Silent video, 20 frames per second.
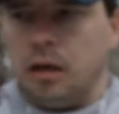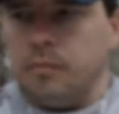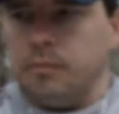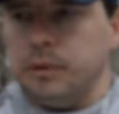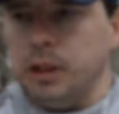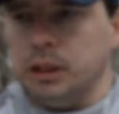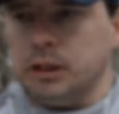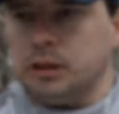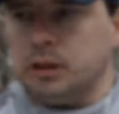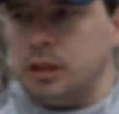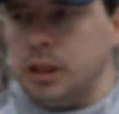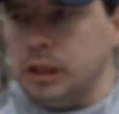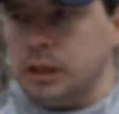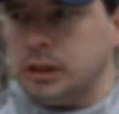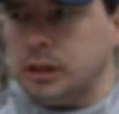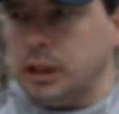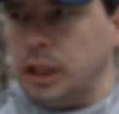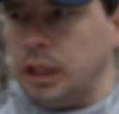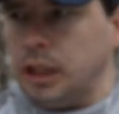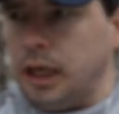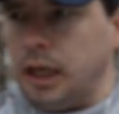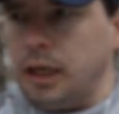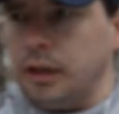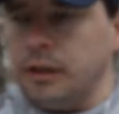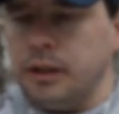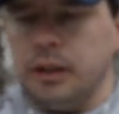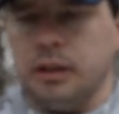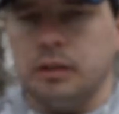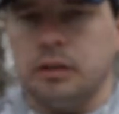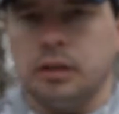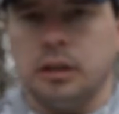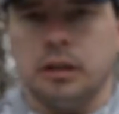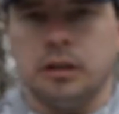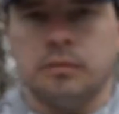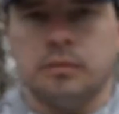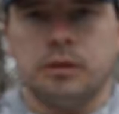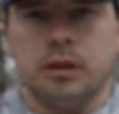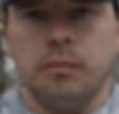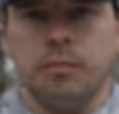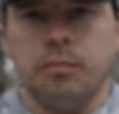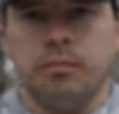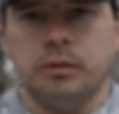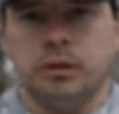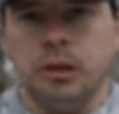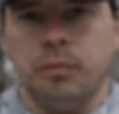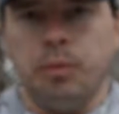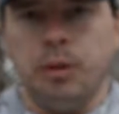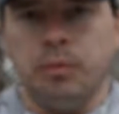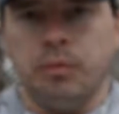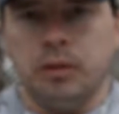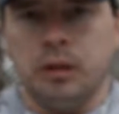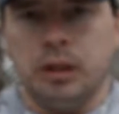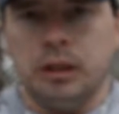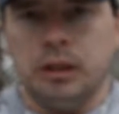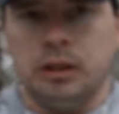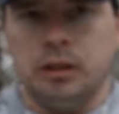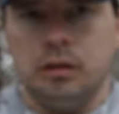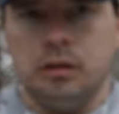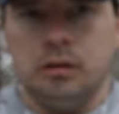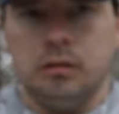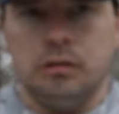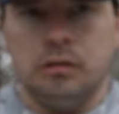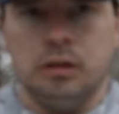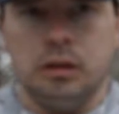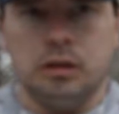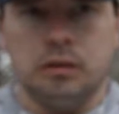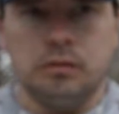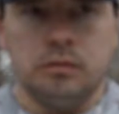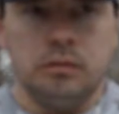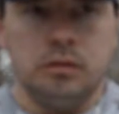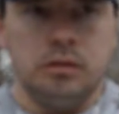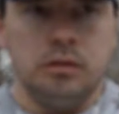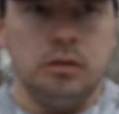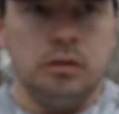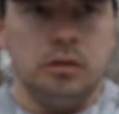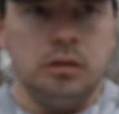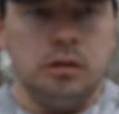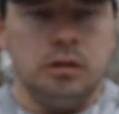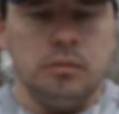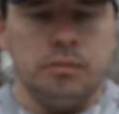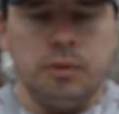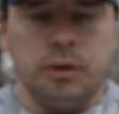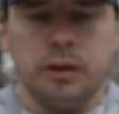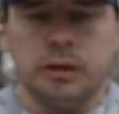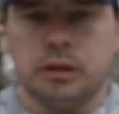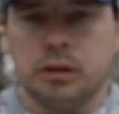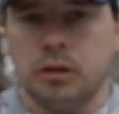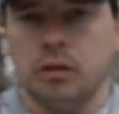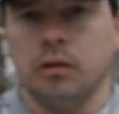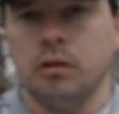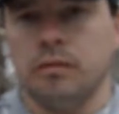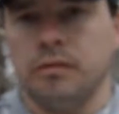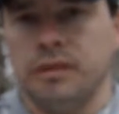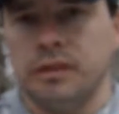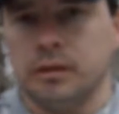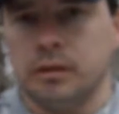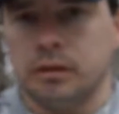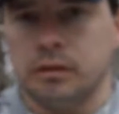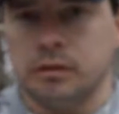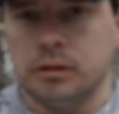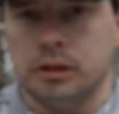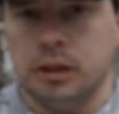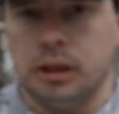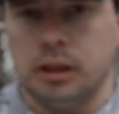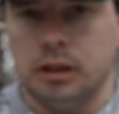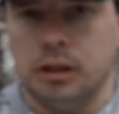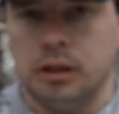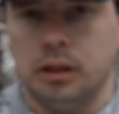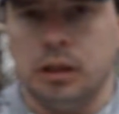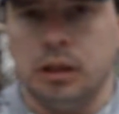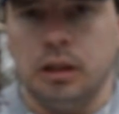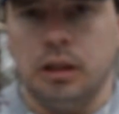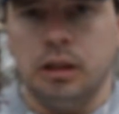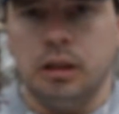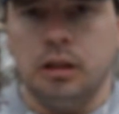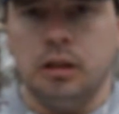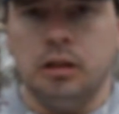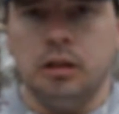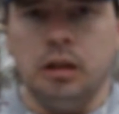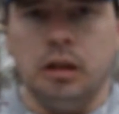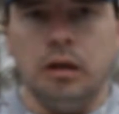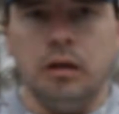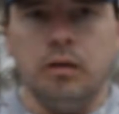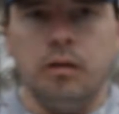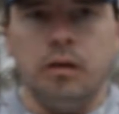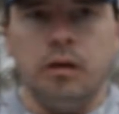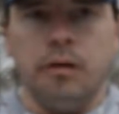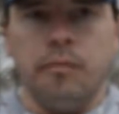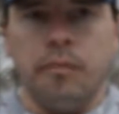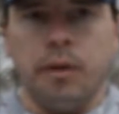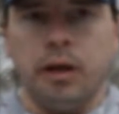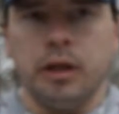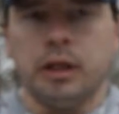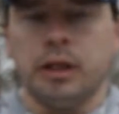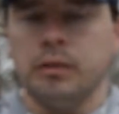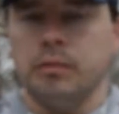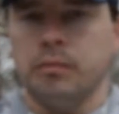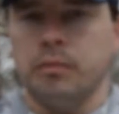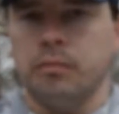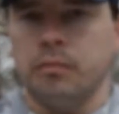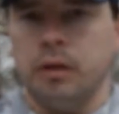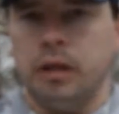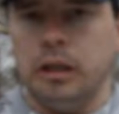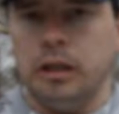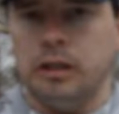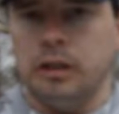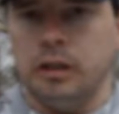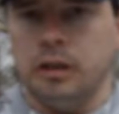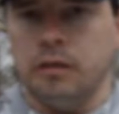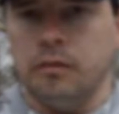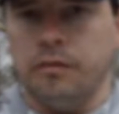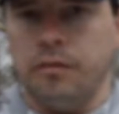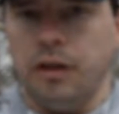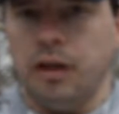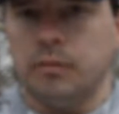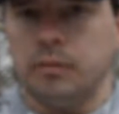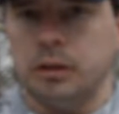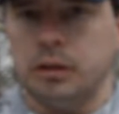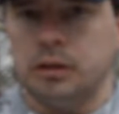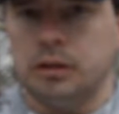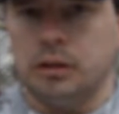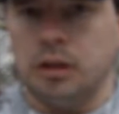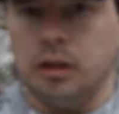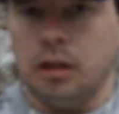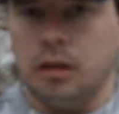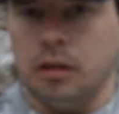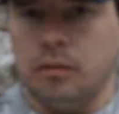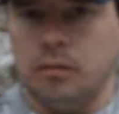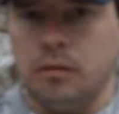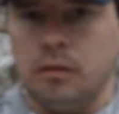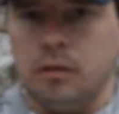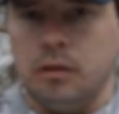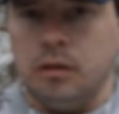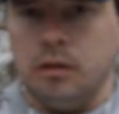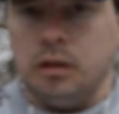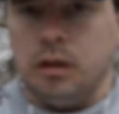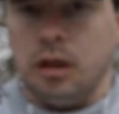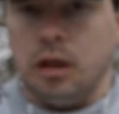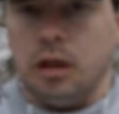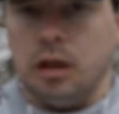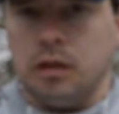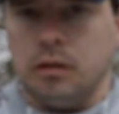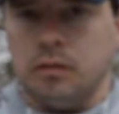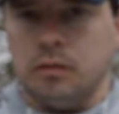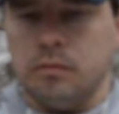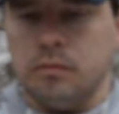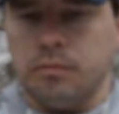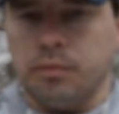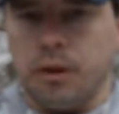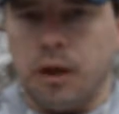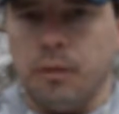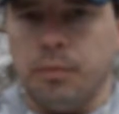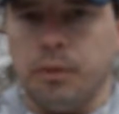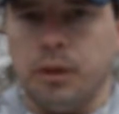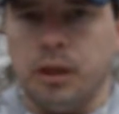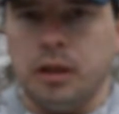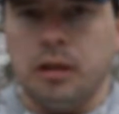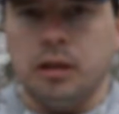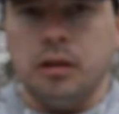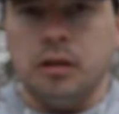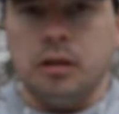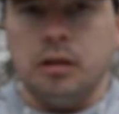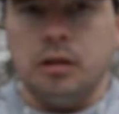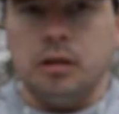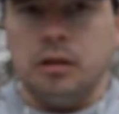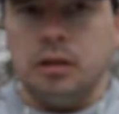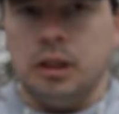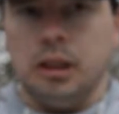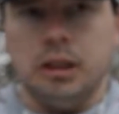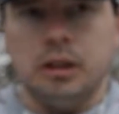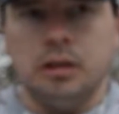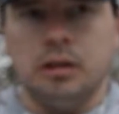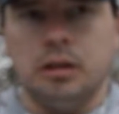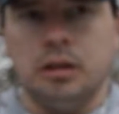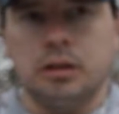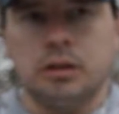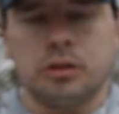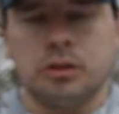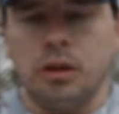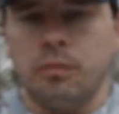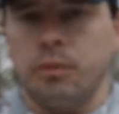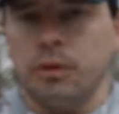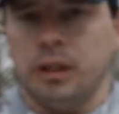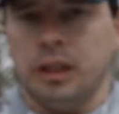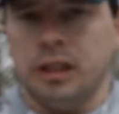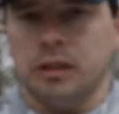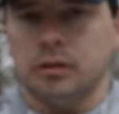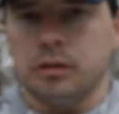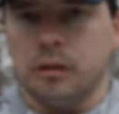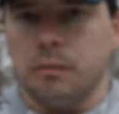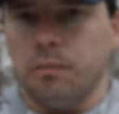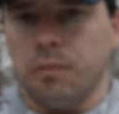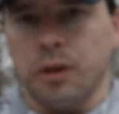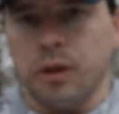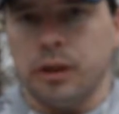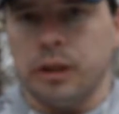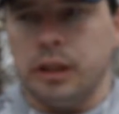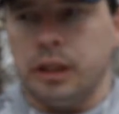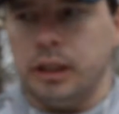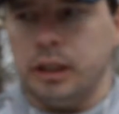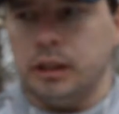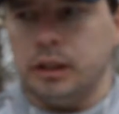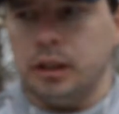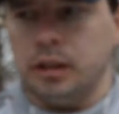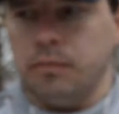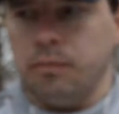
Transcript: this said area is like some people like to, you know, bring stolen vehicles in and, you know, parking and, you know, family's property, either to strip it down or burn it, and it